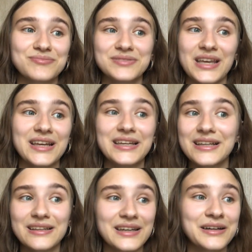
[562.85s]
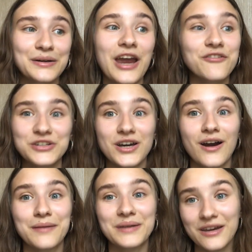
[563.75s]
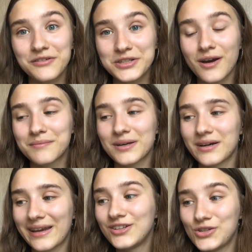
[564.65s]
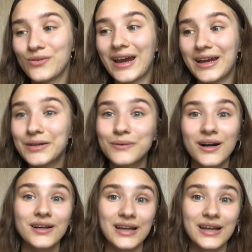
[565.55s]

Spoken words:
technique like every time that I do any work,